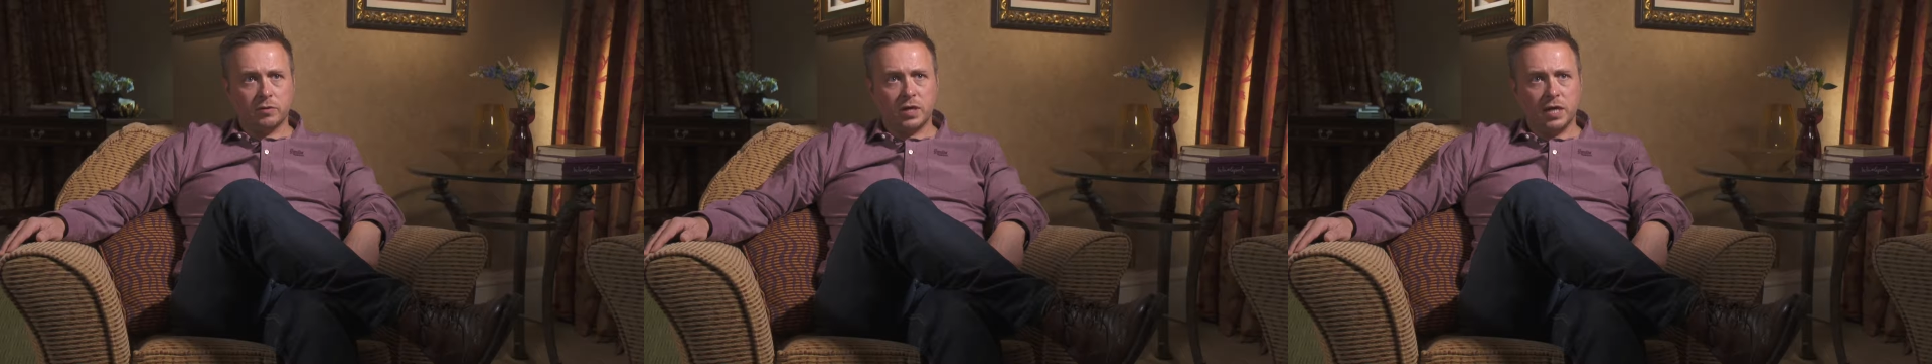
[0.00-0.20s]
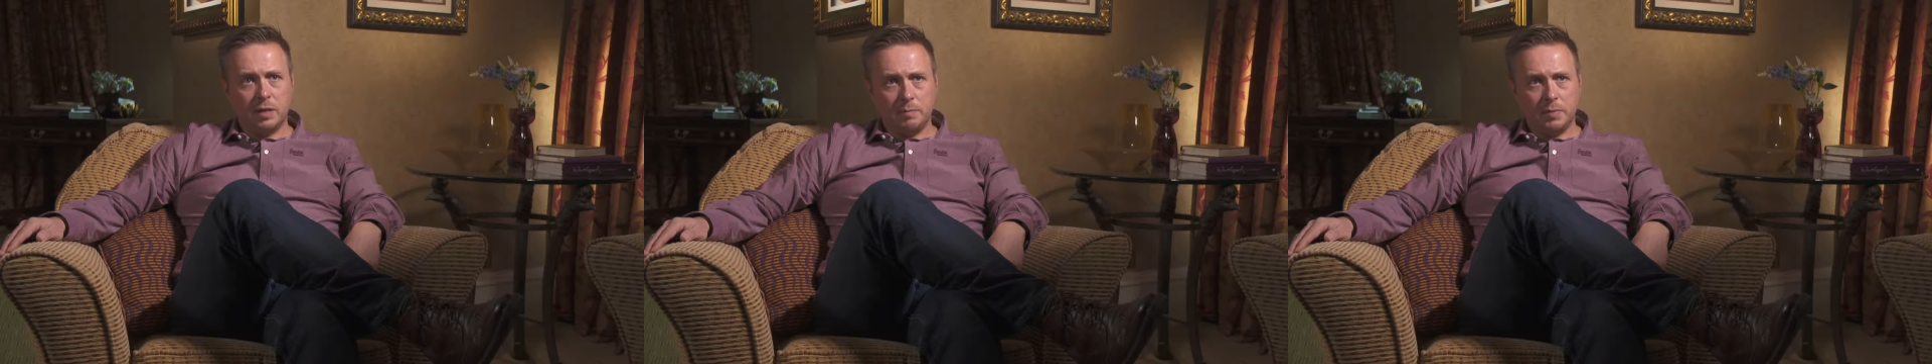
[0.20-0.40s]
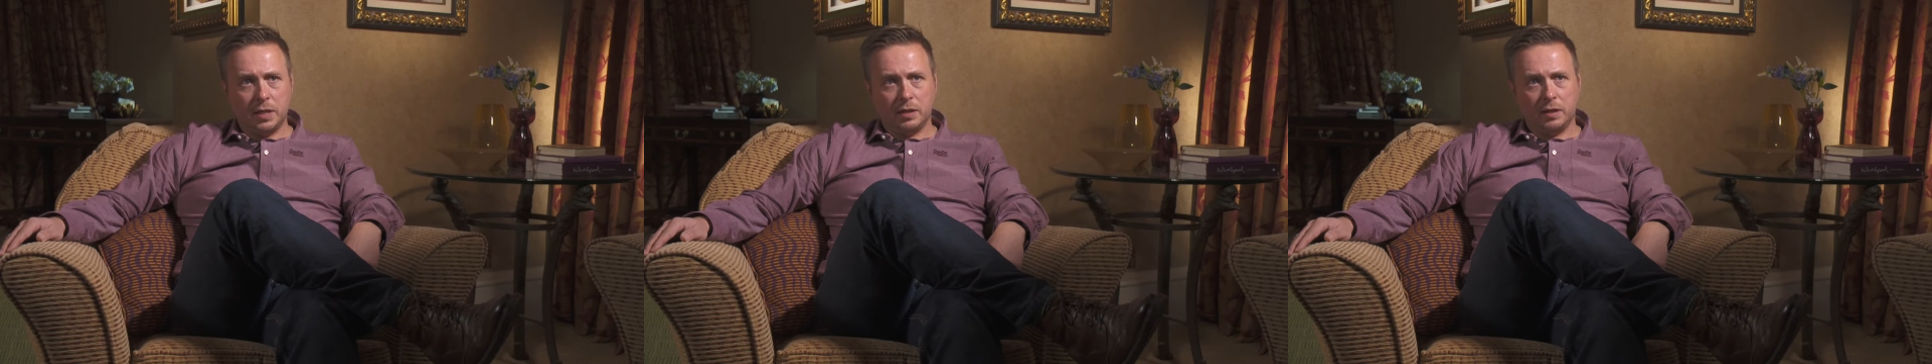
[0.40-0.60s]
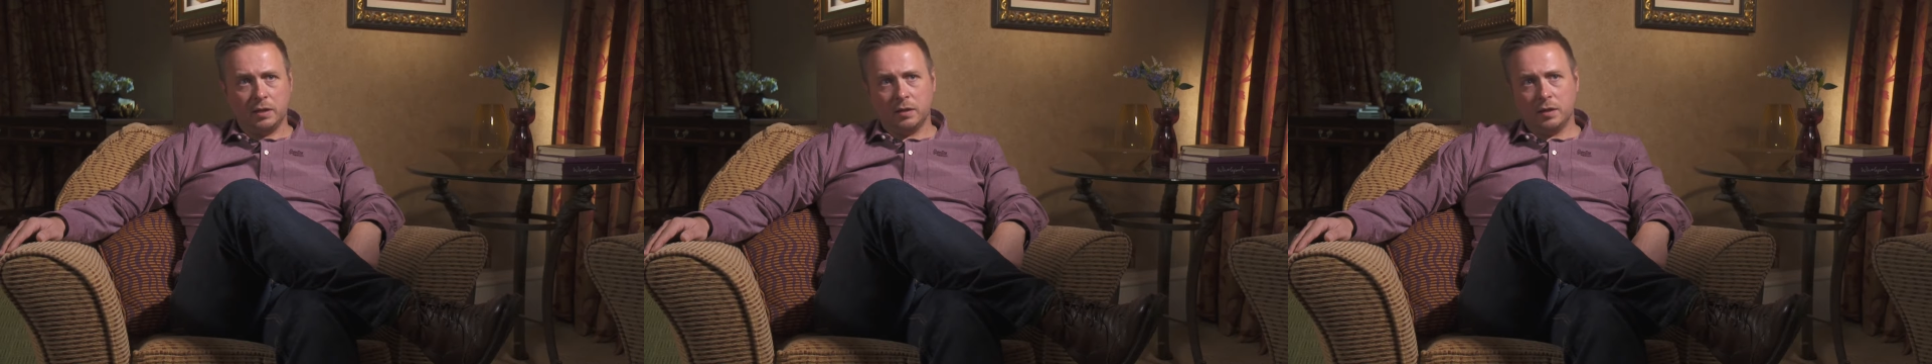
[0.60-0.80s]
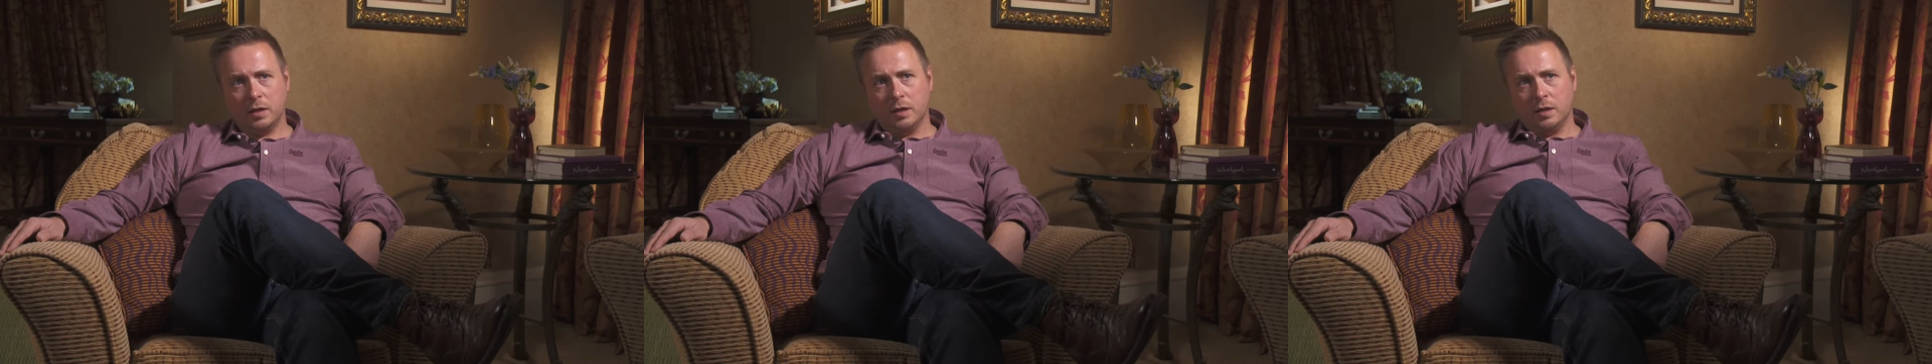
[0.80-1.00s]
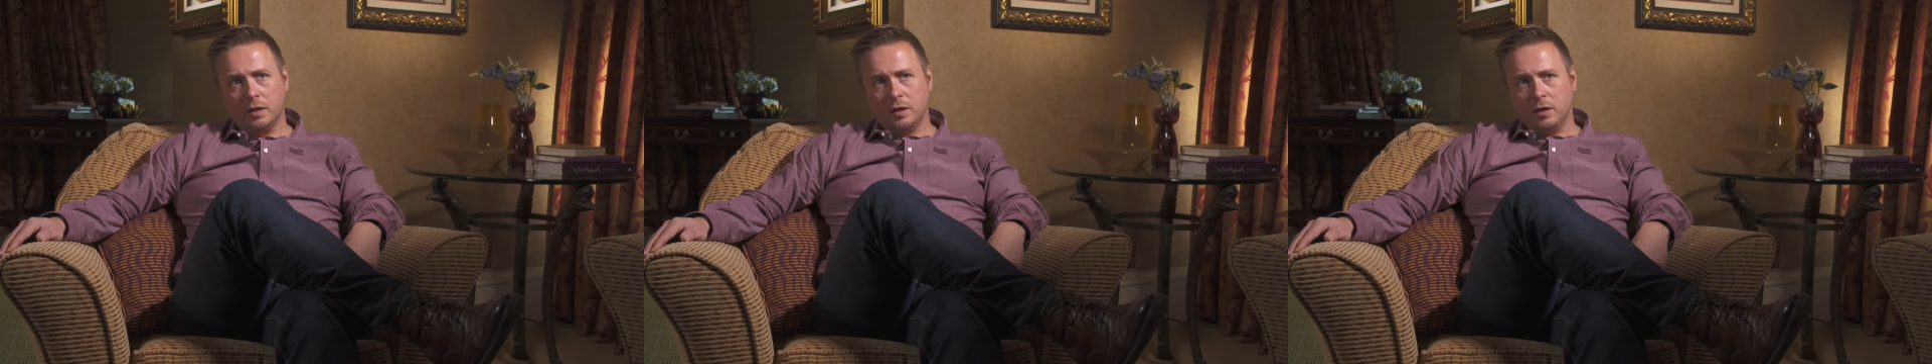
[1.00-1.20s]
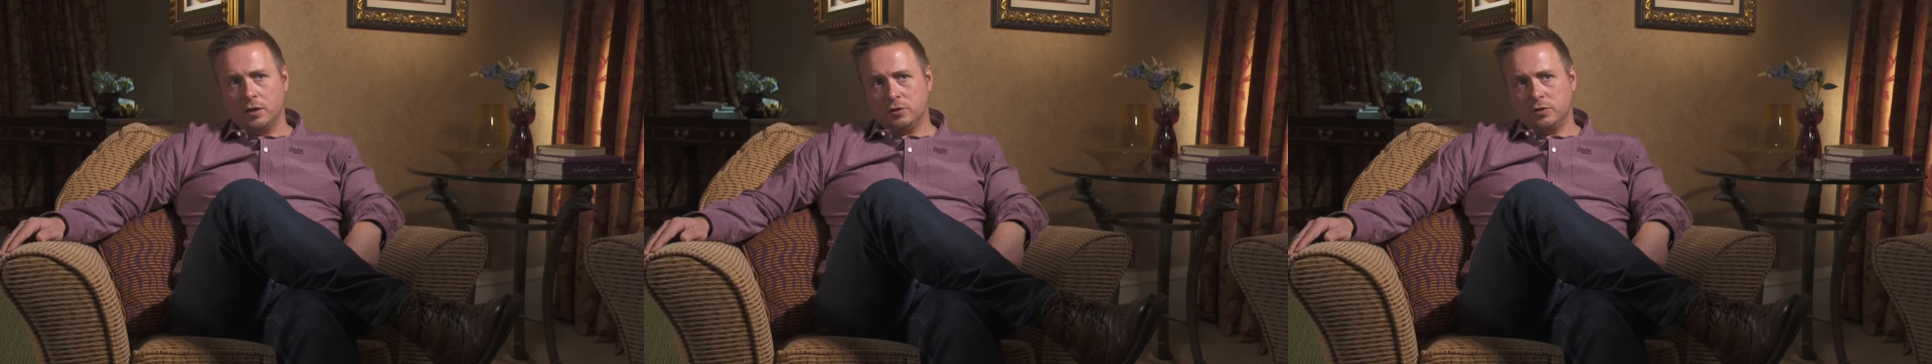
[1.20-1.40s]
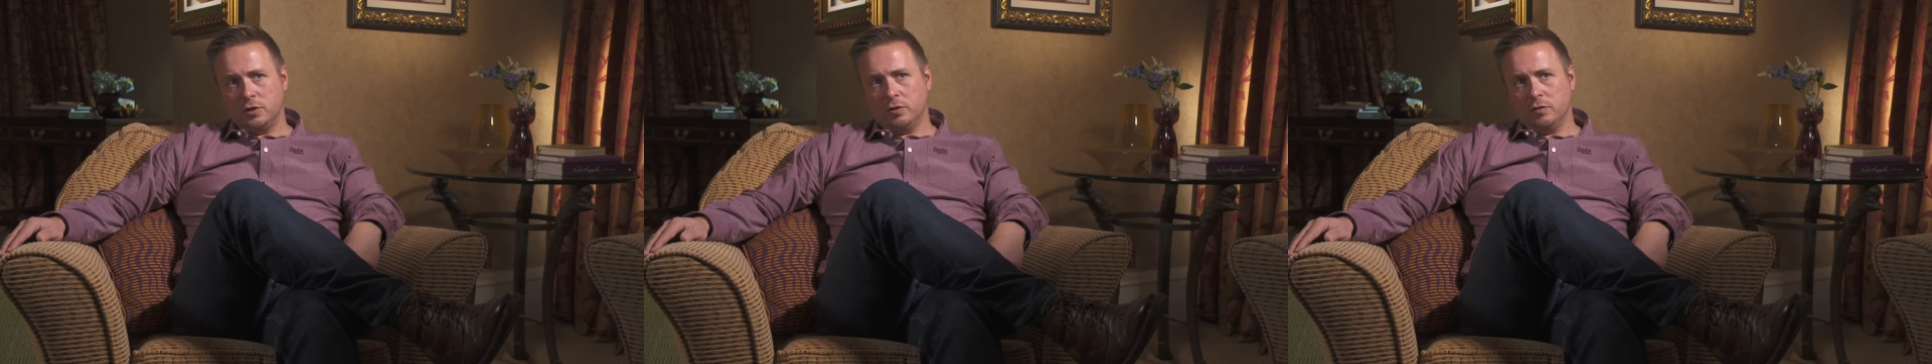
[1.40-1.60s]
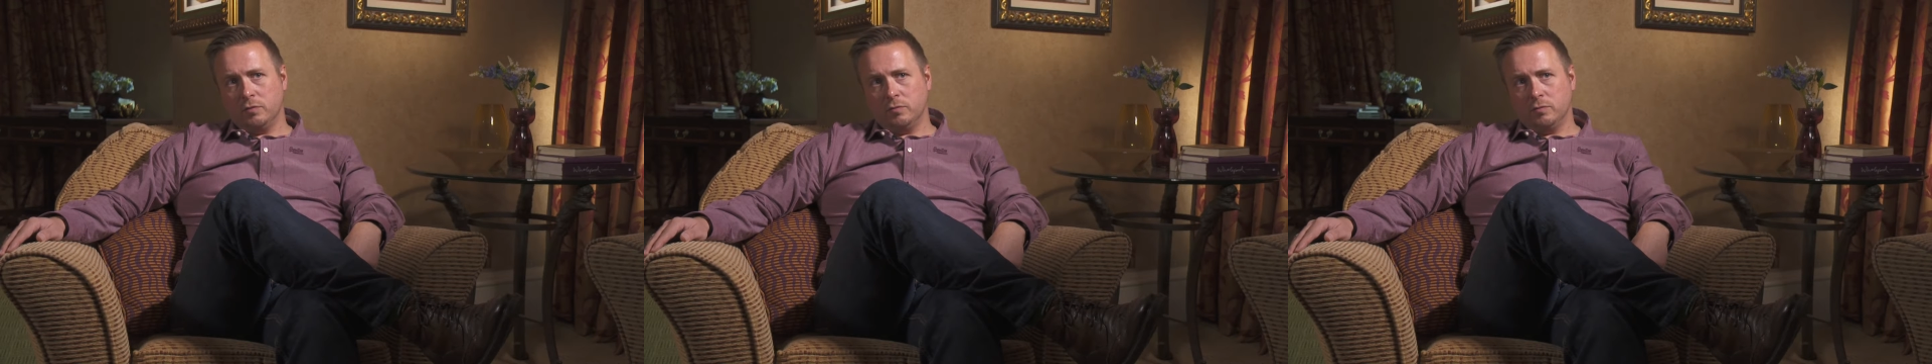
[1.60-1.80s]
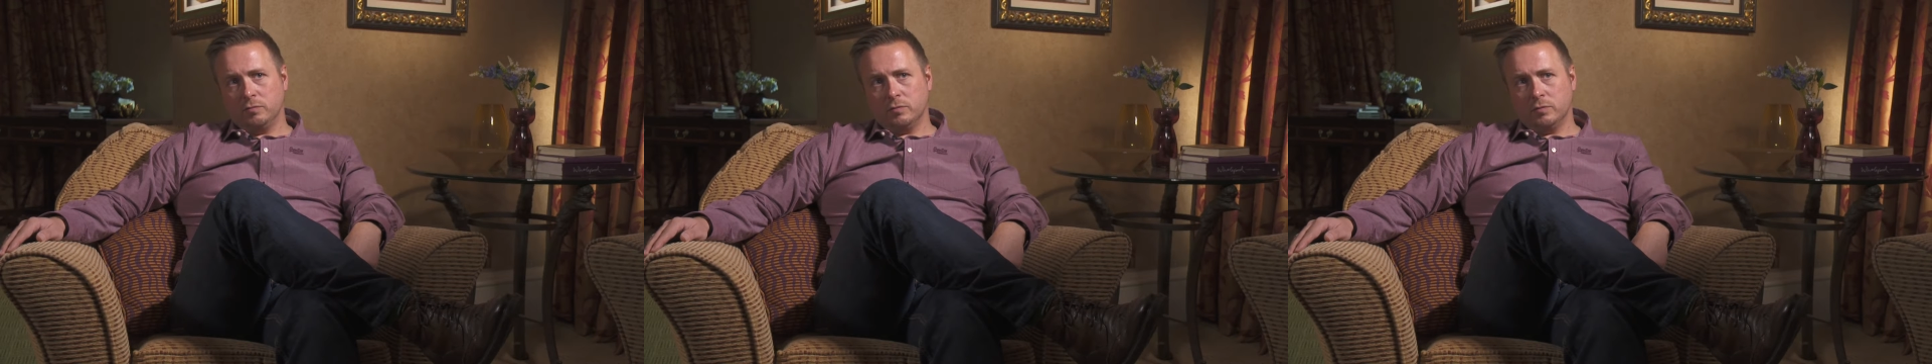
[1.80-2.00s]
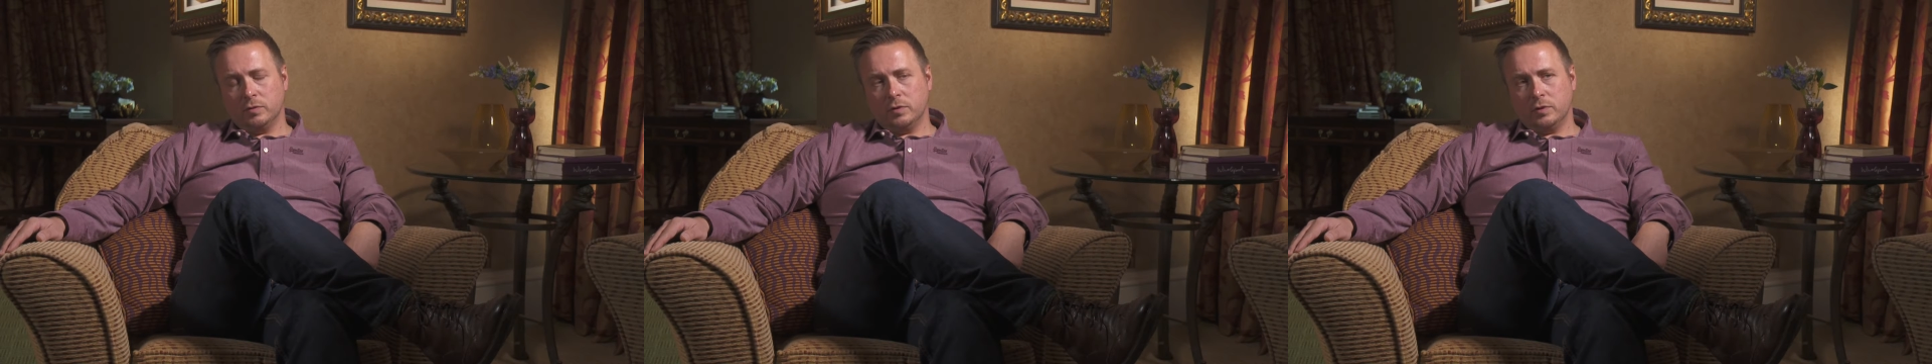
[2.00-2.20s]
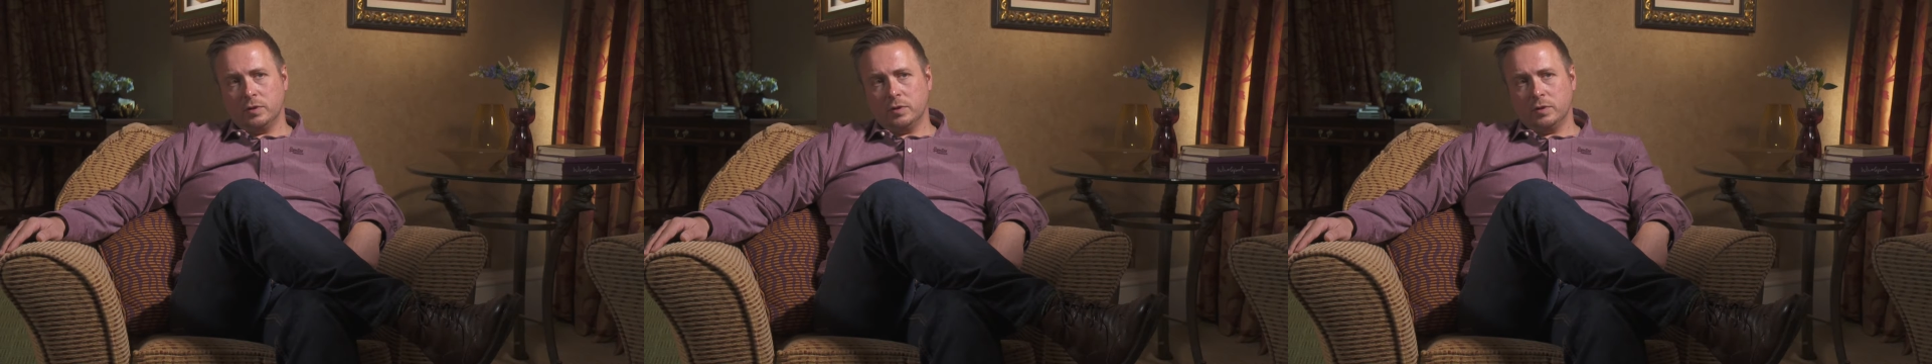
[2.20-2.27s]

Keeping a journal